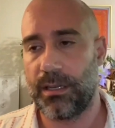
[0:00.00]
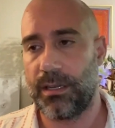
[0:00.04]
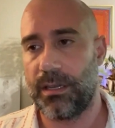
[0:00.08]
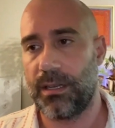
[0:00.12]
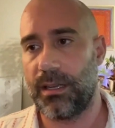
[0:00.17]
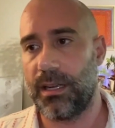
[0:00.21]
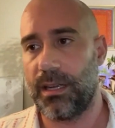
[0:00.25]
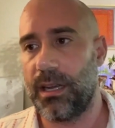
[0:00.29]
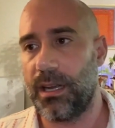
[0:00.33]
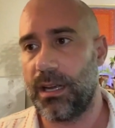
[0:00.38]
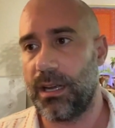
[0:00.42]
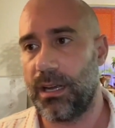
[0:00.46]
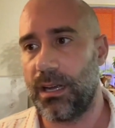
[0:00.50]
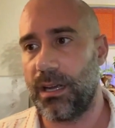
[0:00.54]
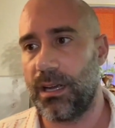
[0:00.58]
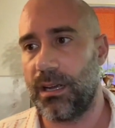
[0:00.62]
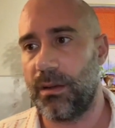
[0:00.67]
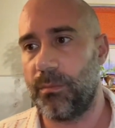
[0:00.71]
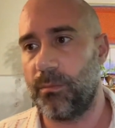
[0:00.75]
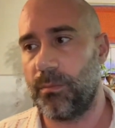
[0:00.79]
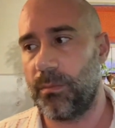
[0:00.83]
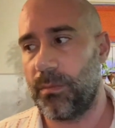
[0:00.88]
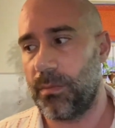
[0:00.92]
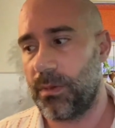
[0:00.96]

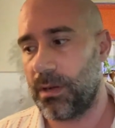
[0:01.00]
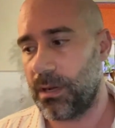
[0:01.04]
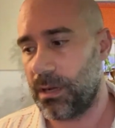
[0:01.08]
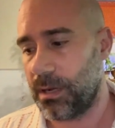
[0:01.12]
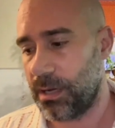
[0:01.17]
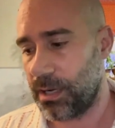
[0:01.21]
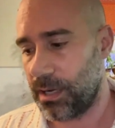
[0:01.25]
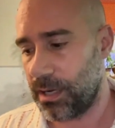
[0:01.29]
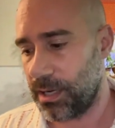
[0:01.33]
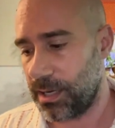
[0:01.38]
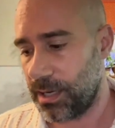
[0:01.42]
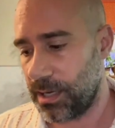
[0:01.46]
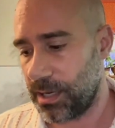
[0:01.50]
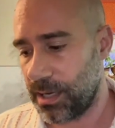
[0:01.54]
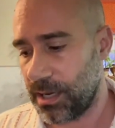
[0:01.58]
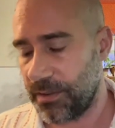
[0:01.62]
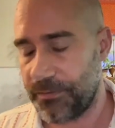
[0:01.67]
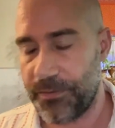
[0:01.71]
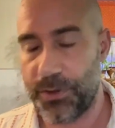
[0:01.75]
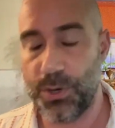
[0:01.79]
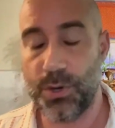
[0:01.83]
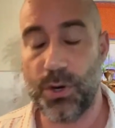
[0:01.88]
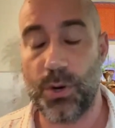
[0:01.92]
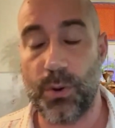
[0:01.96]
a
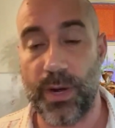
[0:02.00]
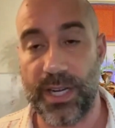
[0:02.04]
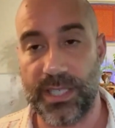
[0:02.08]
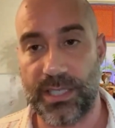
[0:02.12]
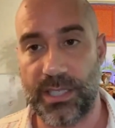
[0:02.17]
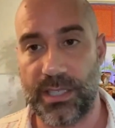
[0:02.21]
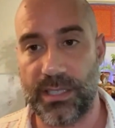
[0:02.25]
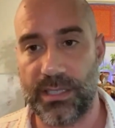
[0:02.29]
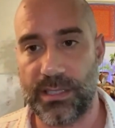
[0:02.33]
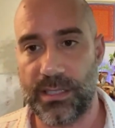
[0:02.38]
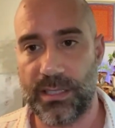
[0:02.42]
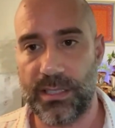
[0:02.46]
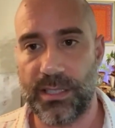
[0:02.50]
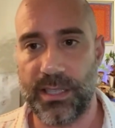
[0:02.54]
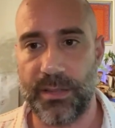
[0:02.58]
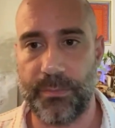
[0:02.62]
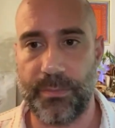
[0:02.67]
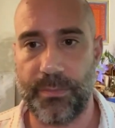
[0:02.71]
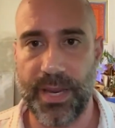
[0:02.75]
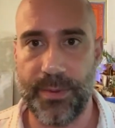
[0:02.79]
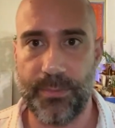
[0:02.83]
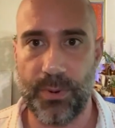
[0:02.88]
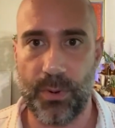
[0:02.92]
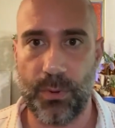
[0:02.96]
few questions
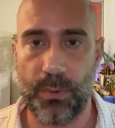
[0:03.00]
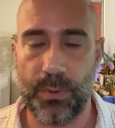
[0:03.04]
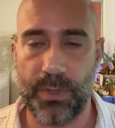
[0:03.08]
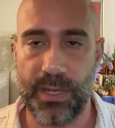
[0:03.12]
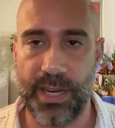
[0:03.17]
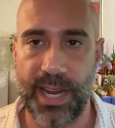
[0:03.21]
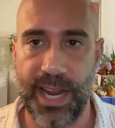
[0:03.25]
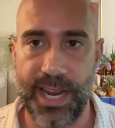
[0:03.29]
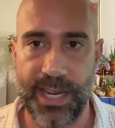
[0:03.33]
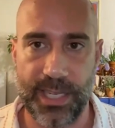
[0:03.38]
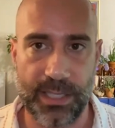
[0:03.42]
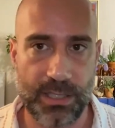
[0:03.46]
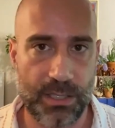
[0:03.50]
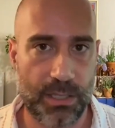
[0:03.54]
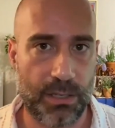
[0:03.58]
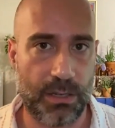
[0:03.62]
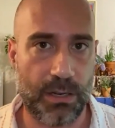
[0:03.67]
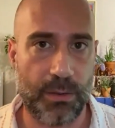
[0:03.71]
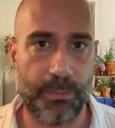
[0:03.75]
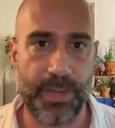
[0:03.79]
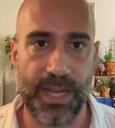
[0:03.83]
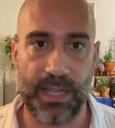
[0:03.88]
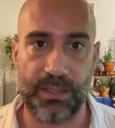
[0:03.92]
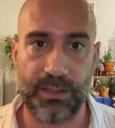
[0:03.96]
that people would answer
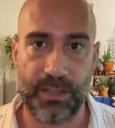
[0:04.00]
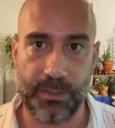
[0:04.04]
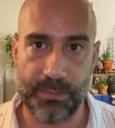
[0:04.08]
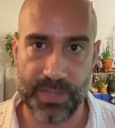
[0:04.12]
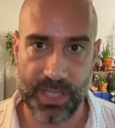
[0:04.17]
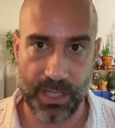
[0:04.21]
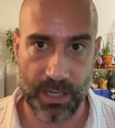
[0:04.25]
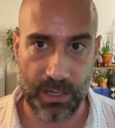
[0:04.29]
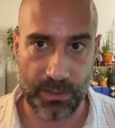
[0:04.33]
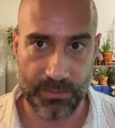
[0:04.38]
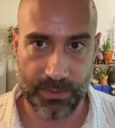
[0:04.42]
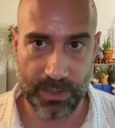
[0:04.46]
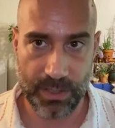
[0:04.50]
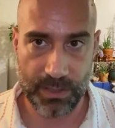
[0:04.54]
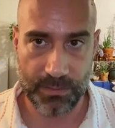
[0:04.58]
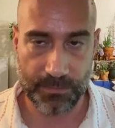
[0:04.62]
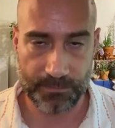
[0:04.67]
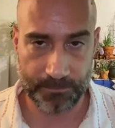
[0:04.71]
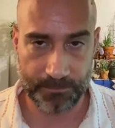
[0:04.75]
about themselves,